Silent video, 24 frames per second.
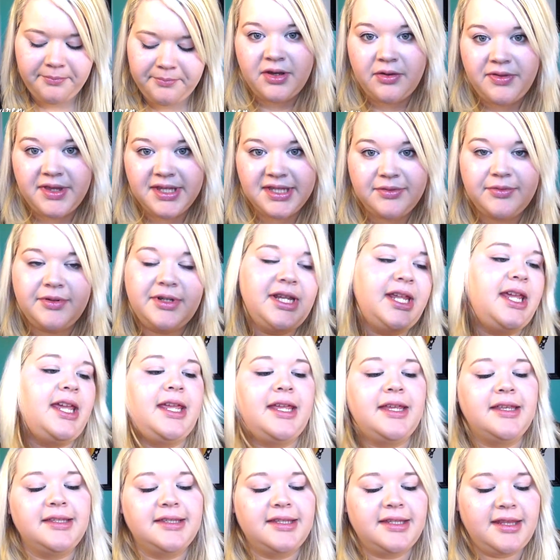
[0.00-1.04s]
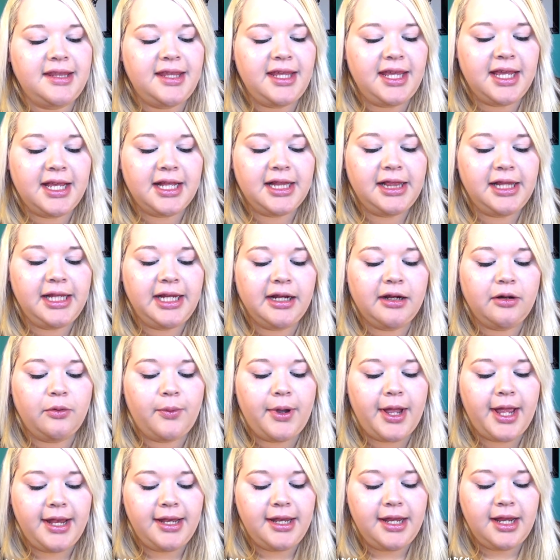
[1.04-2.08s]
So this one is the clear
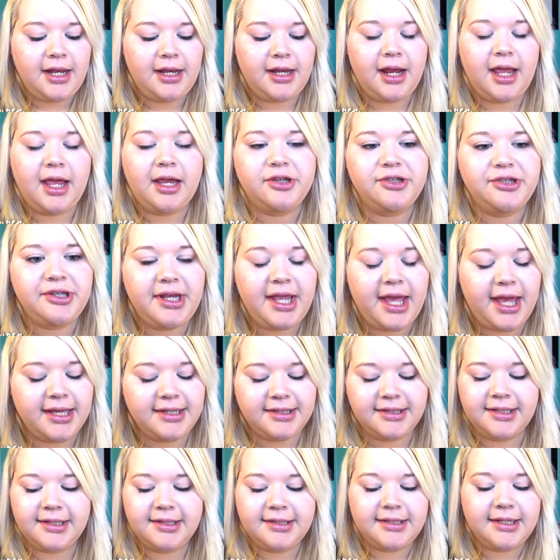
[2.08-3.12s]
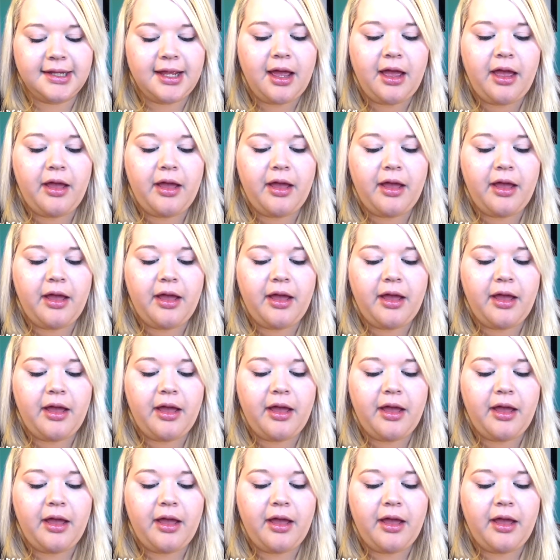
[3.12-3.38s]
one, and it actually has this